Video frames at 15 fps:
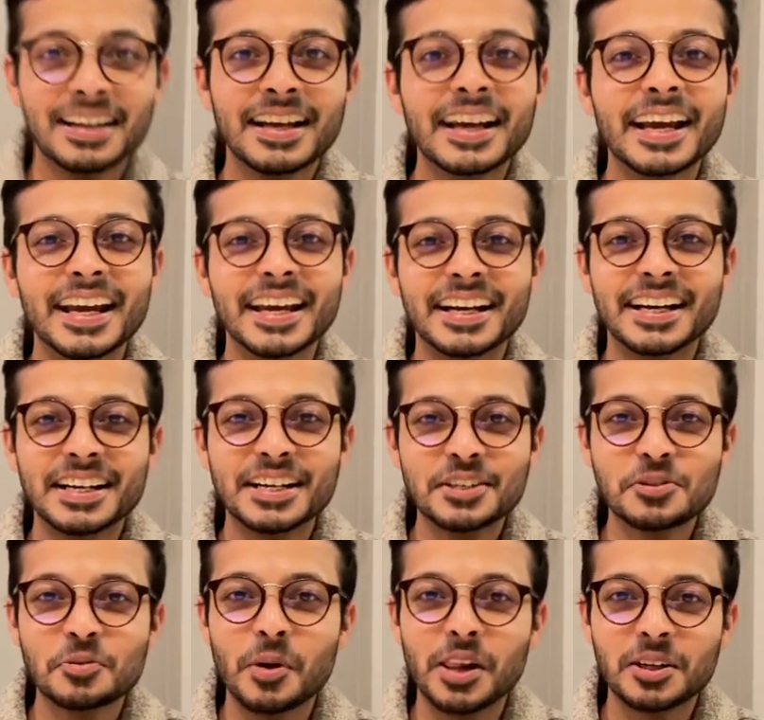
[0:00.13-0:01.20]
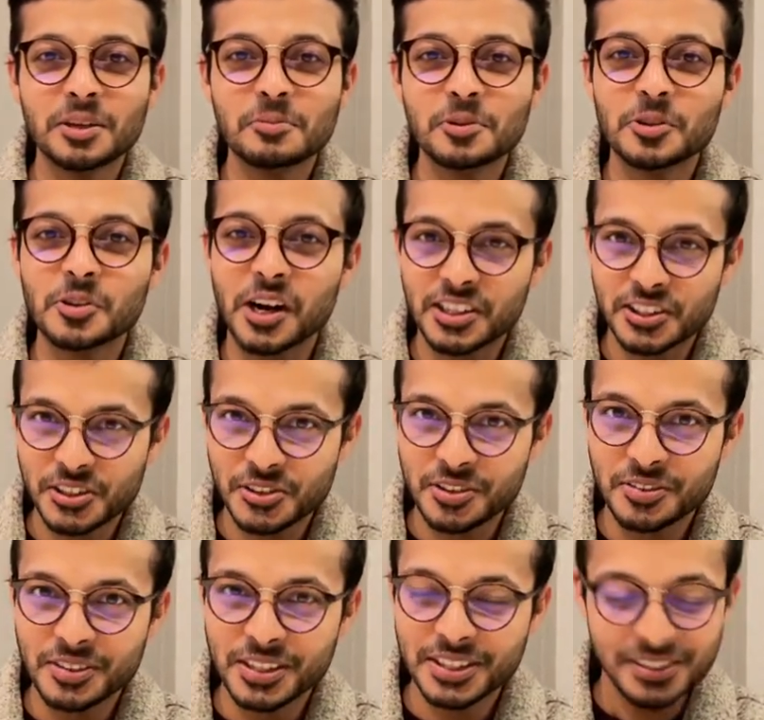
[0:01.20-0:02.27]
Hey guys, welcome to Raj's
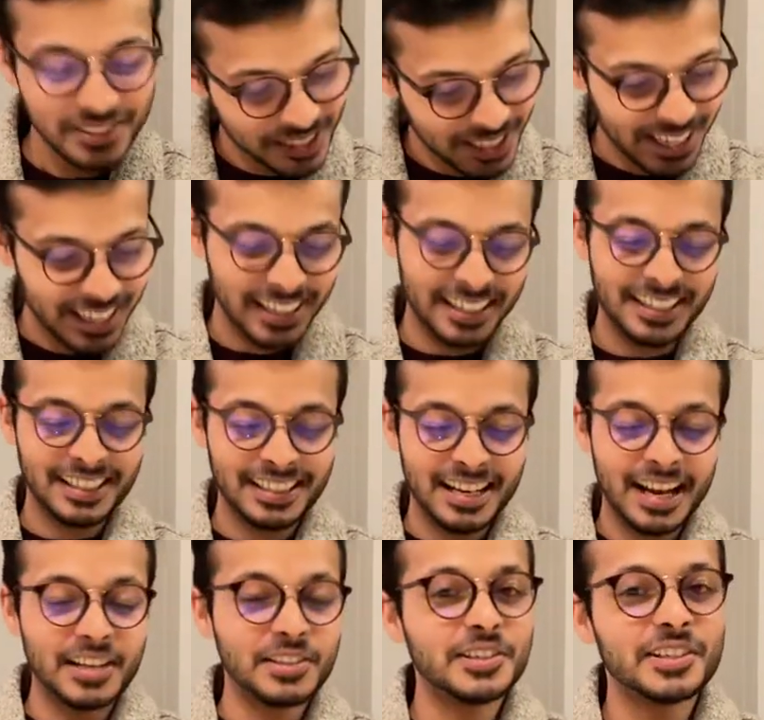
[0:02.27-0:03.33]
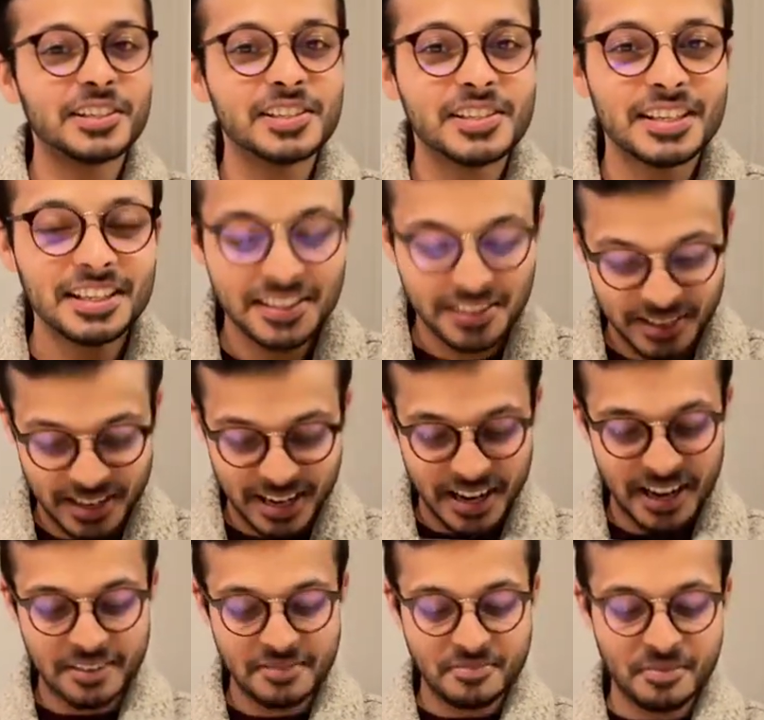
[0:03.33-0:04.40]
review. As you can see, so I
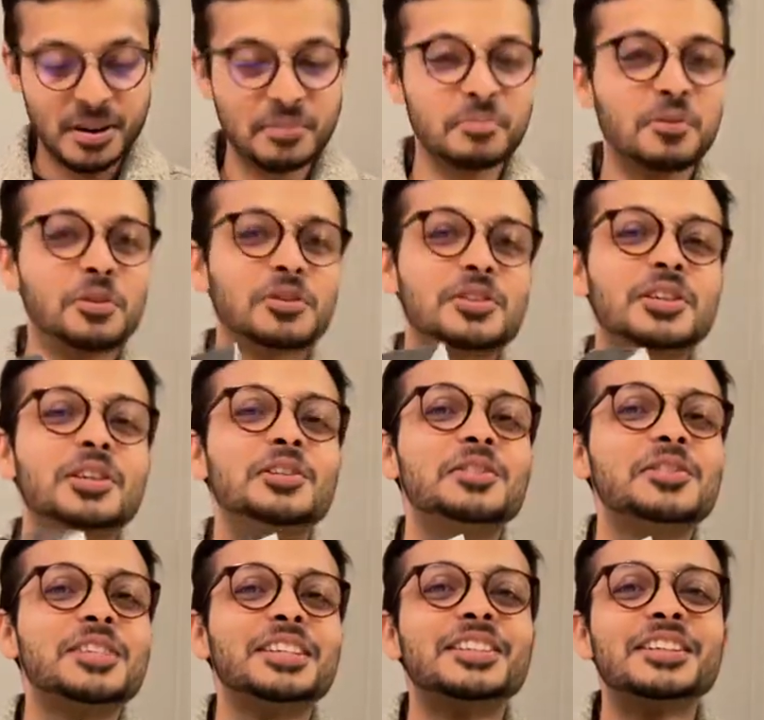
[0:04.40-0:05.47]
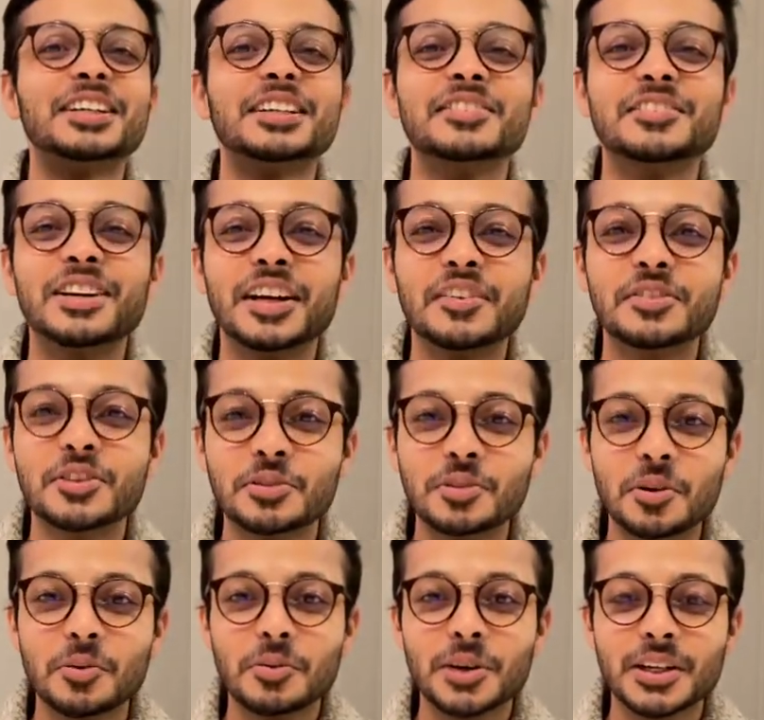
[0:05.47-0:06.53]
have my Bose QC 35.2
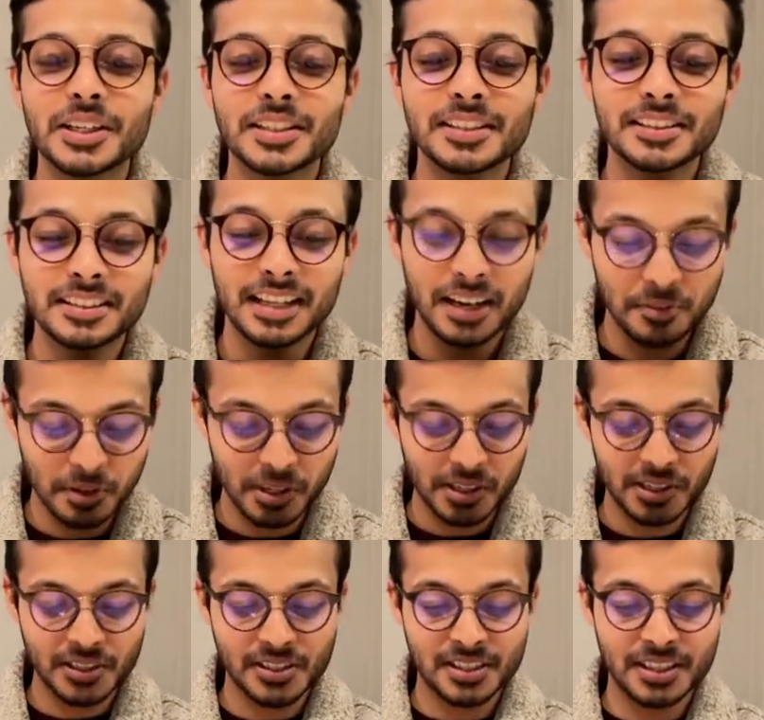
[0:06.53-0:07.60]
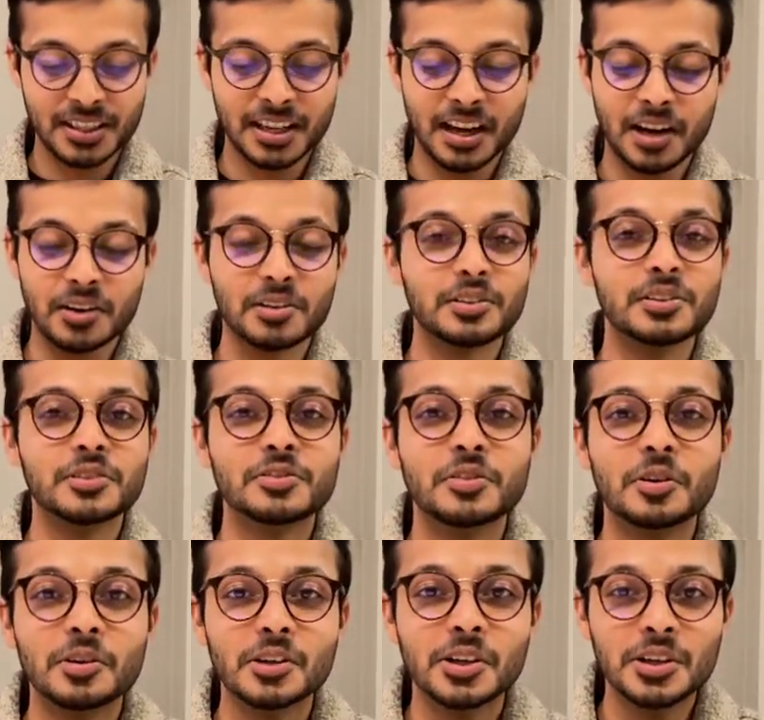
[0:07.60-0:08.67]
over here, and we're gonna see how good the
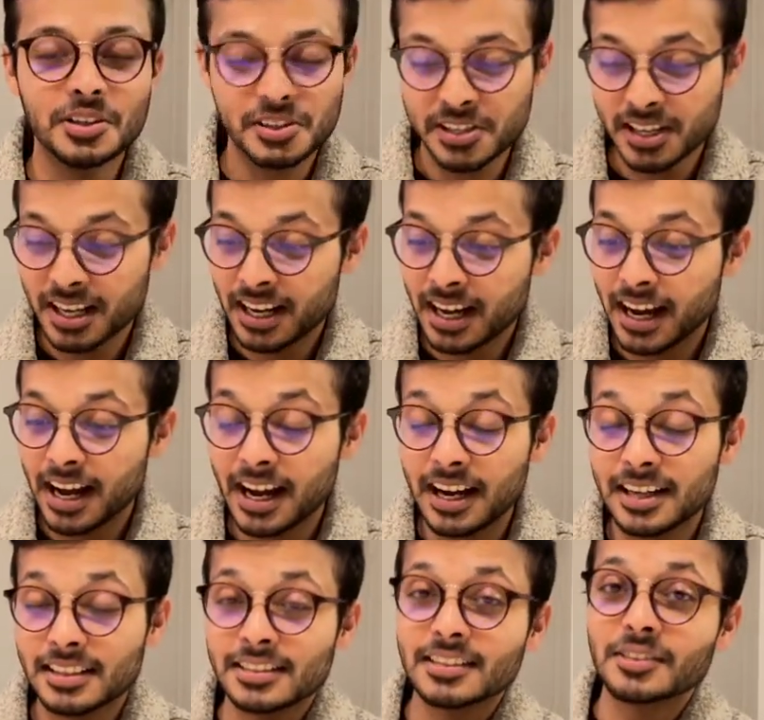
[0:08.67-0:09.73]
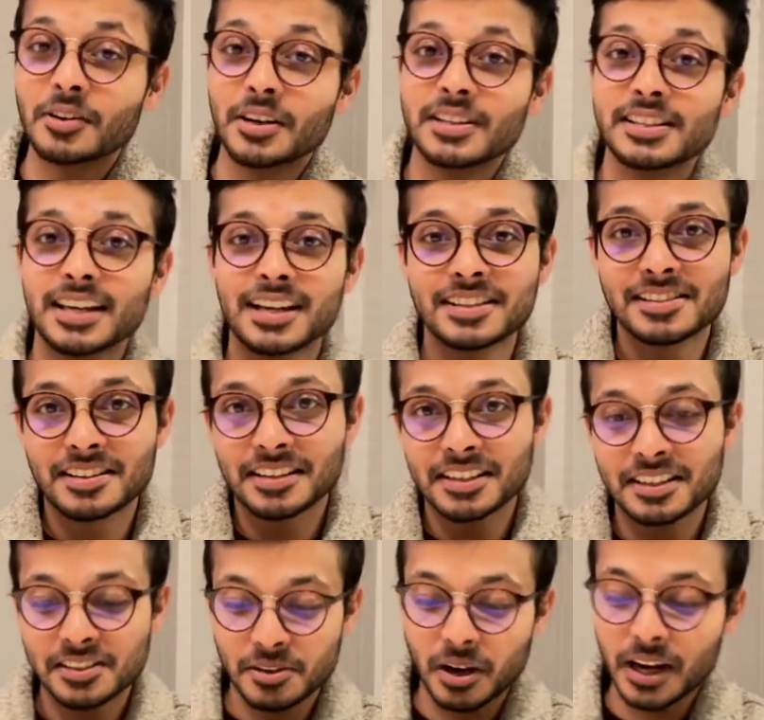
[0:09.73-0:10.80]
phone looks and the noise cancelling.
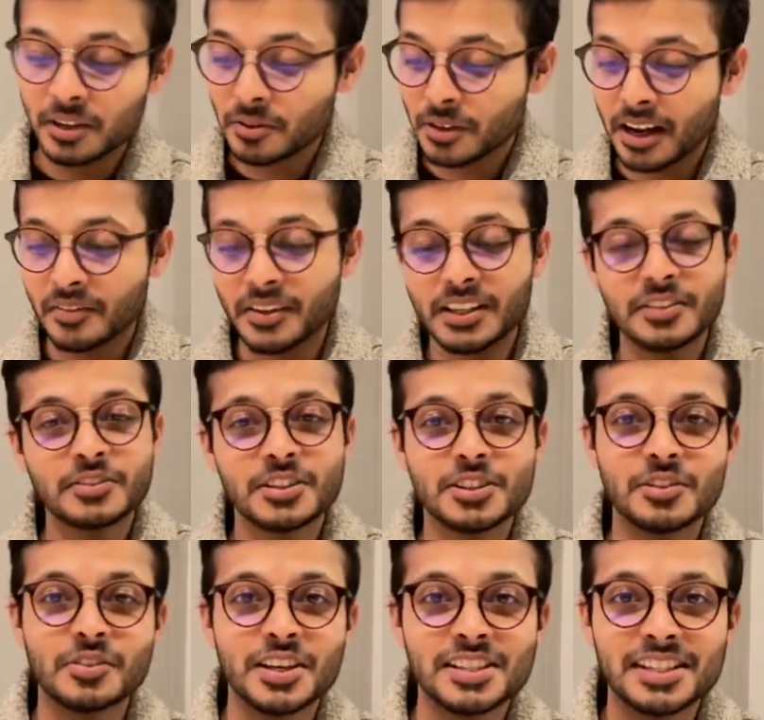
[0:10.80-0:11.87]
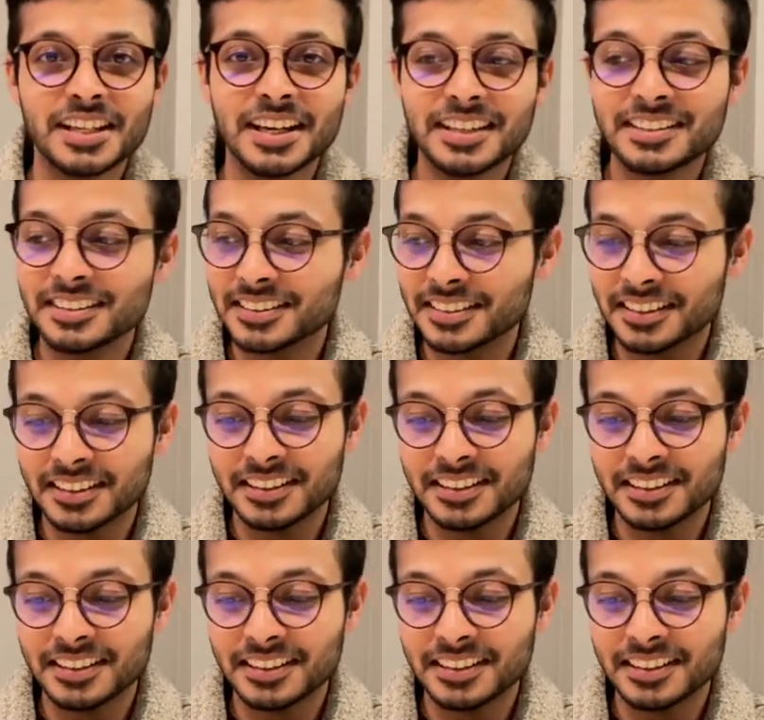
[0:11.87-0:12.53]
So I don't have any sophisticated